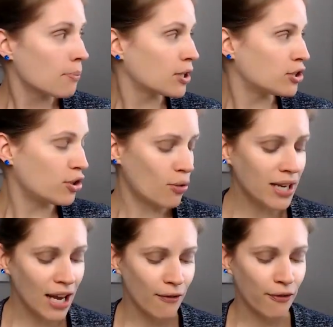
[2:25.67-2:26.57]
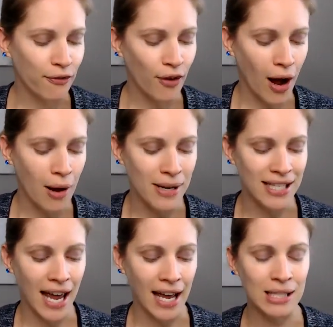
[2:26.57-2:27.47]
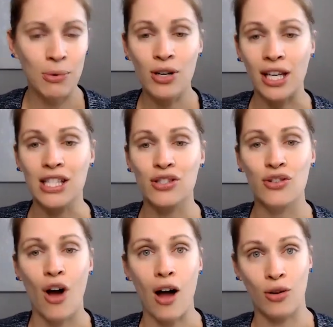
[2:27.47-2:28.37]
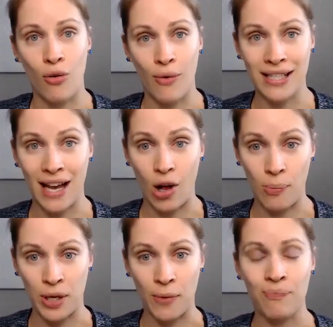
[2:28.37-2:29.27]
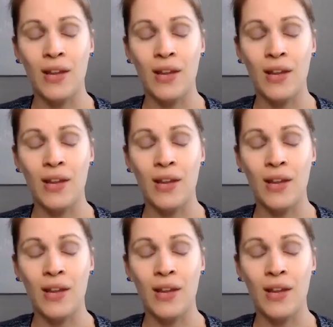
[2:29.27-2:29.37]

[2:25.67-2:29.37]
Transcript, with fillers: but doing it from a textbook is not going to help you.